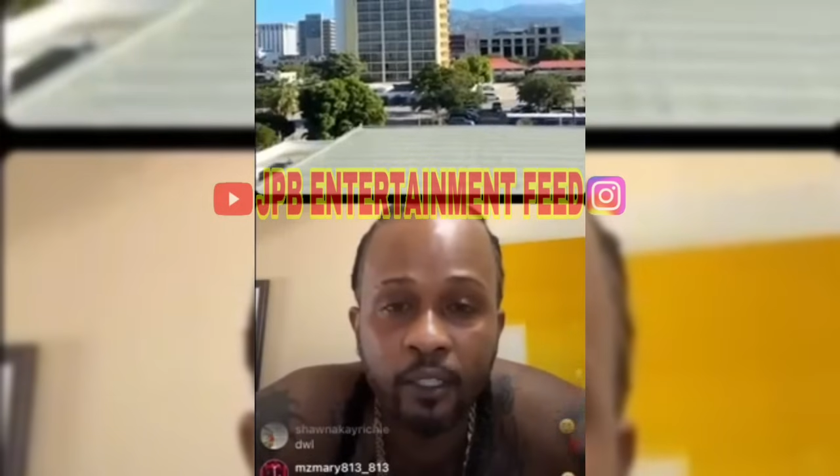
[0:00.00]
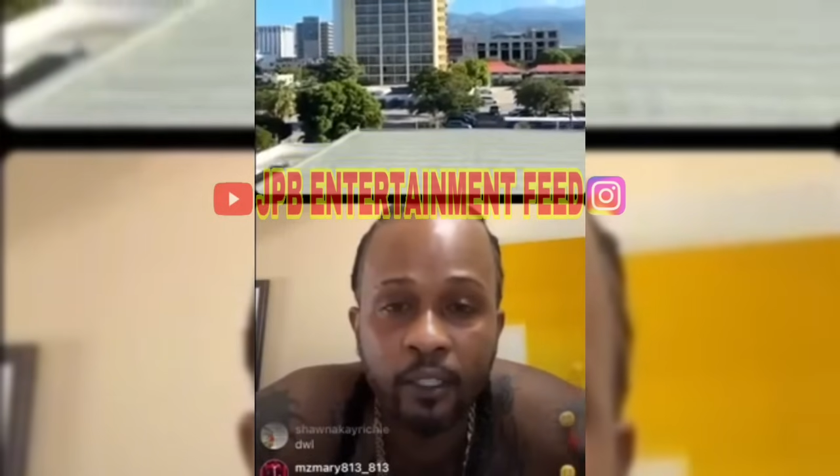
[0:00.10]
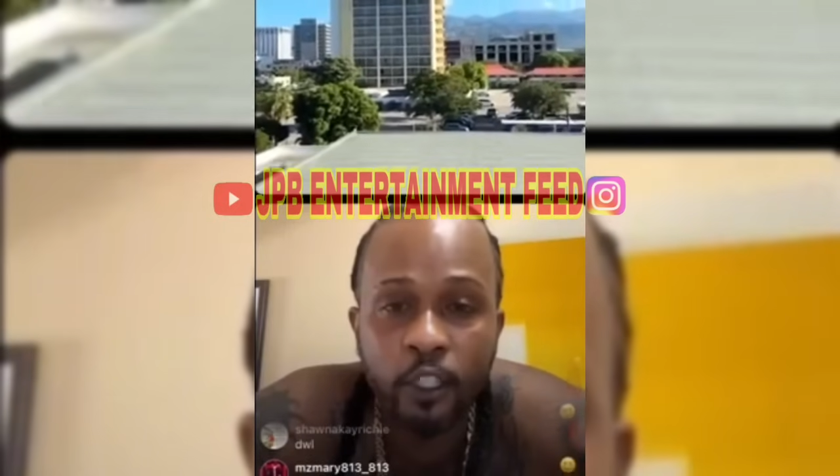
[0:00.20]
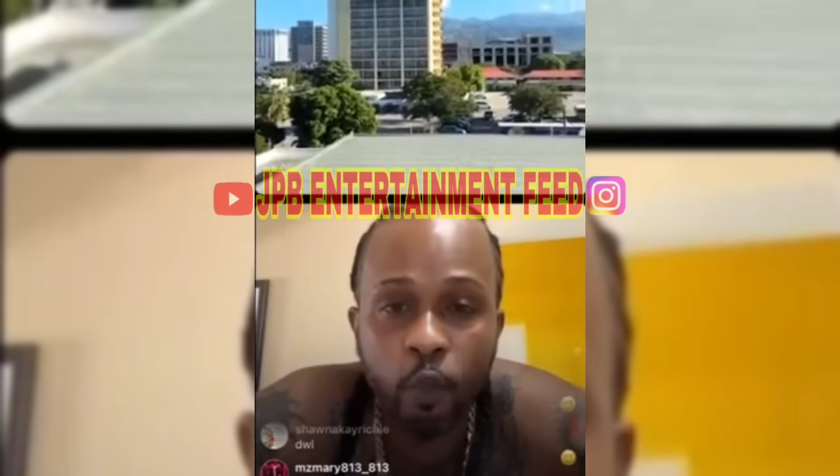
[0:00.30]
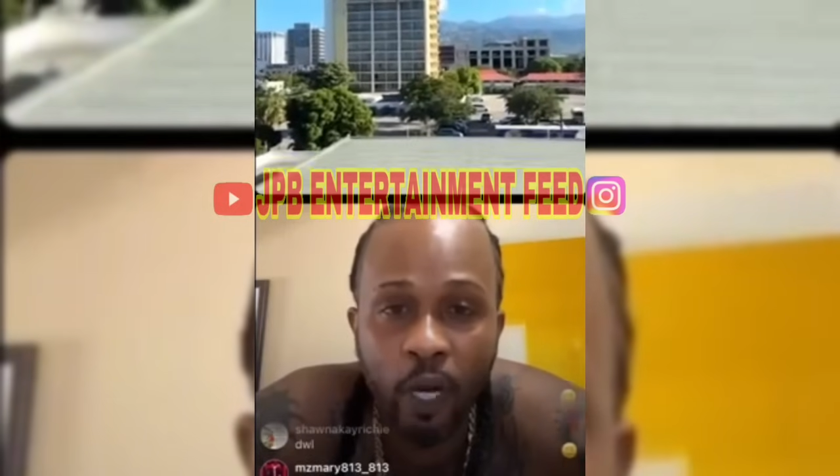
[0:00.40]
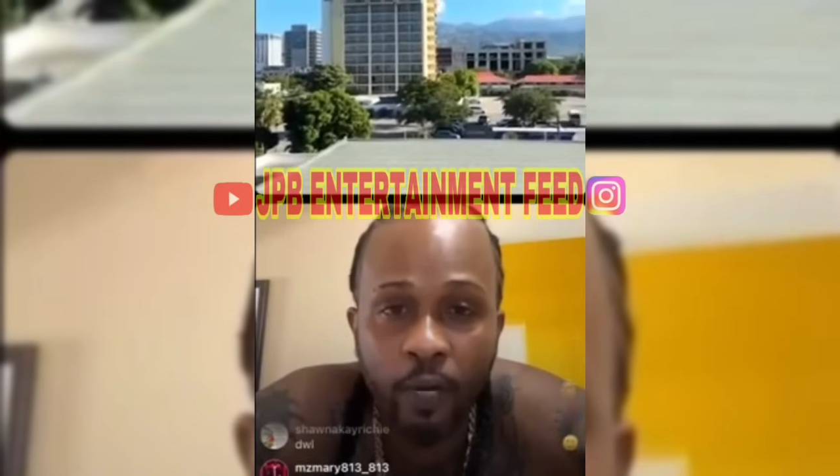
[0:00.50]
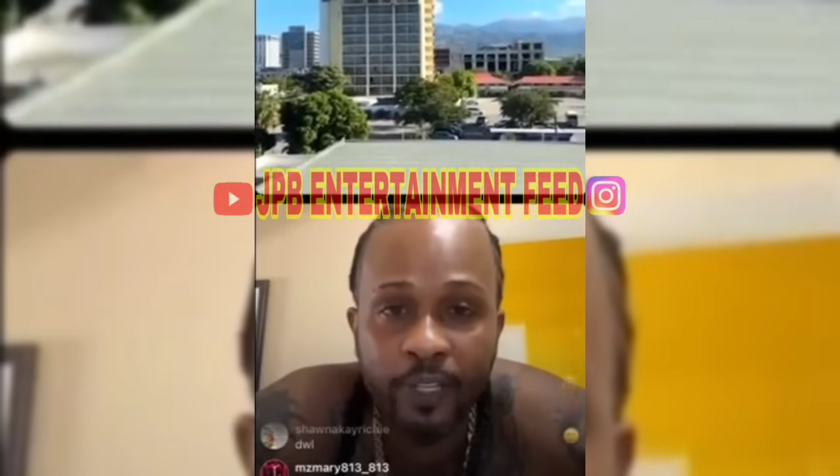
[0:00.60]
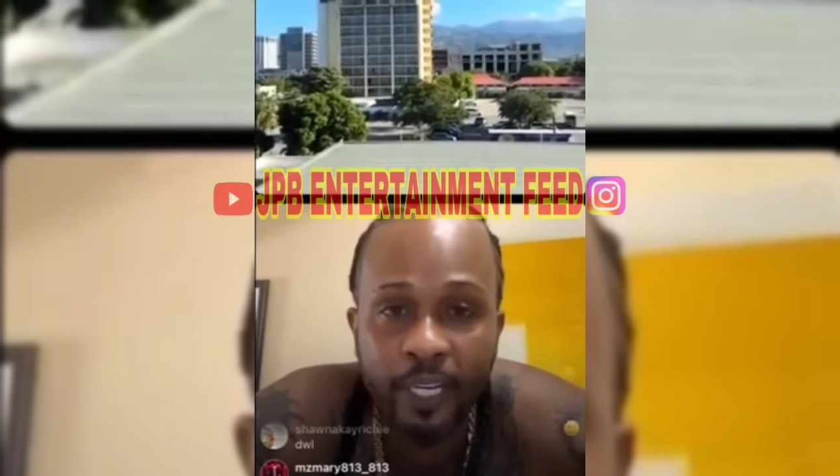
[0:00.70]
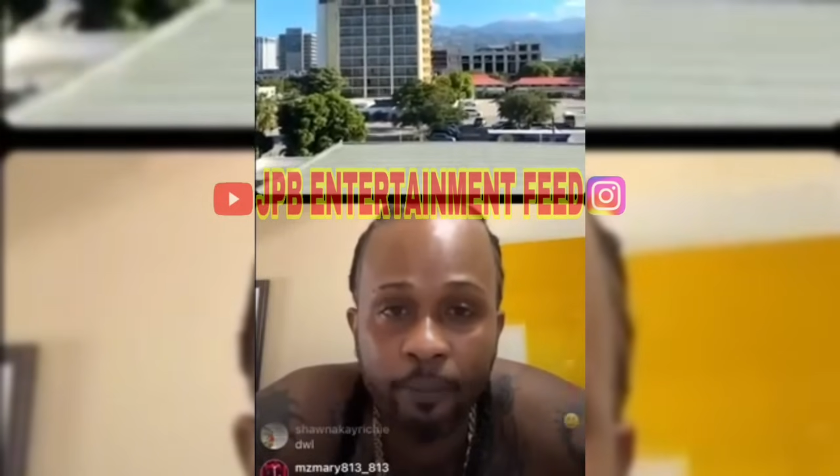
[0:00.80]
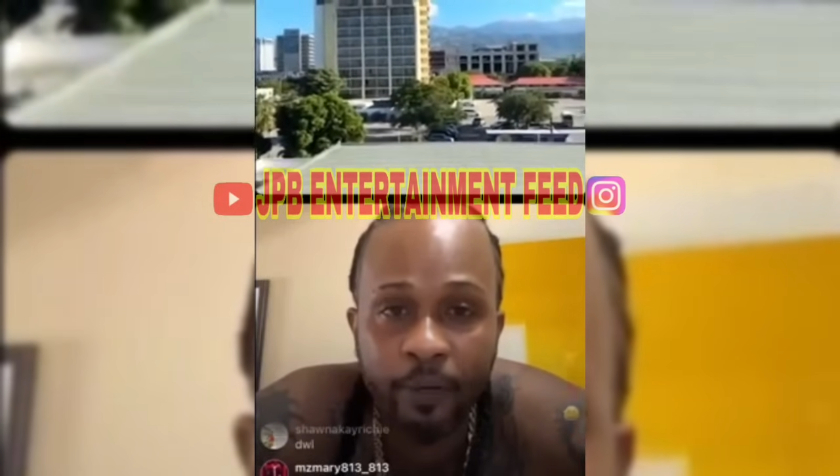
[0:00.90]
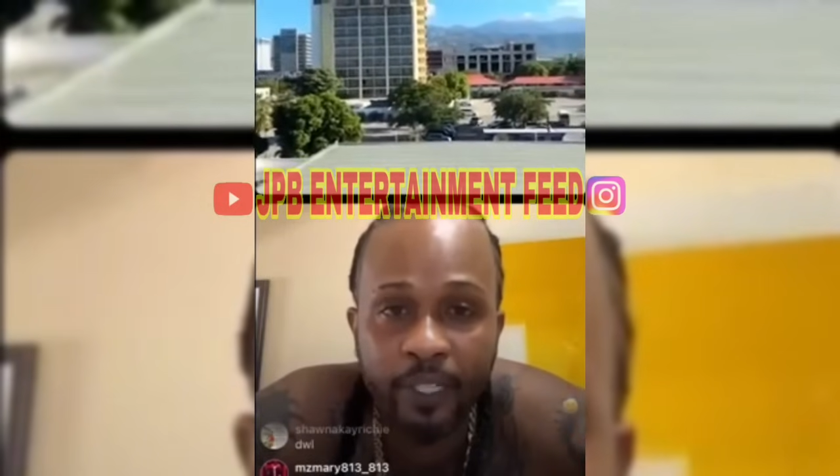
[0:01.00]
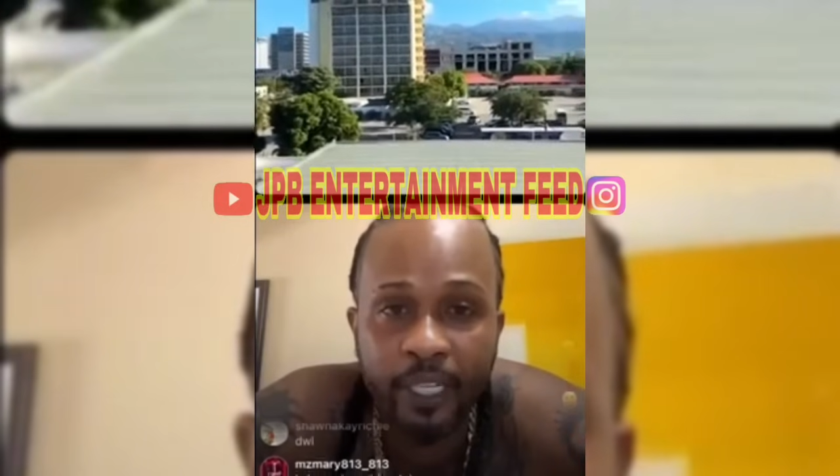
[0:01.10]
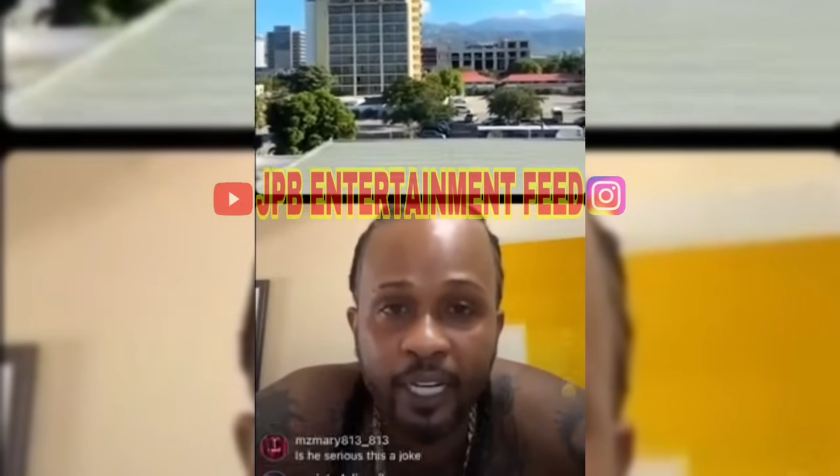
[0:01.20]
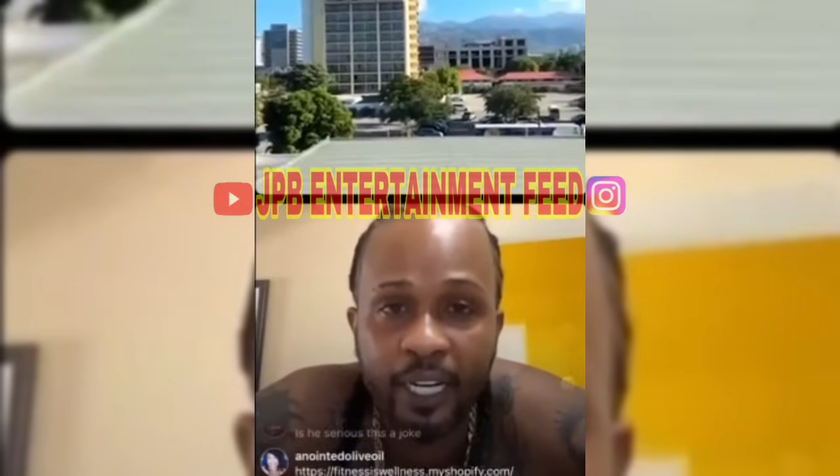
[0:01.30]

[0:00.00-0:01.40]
You are in America.